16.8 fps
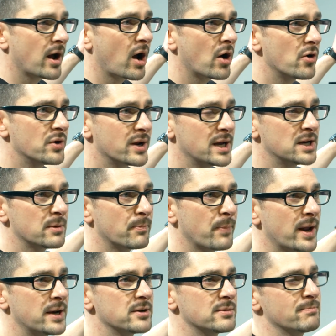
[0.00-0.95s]
own
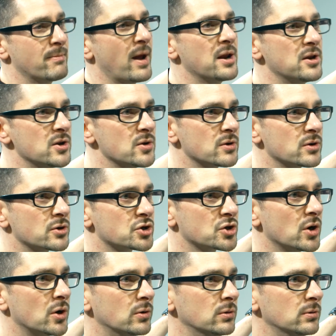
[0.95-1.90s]
independent menu
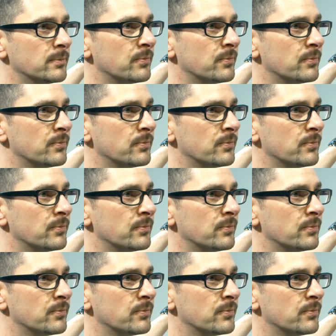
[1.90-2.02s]
control,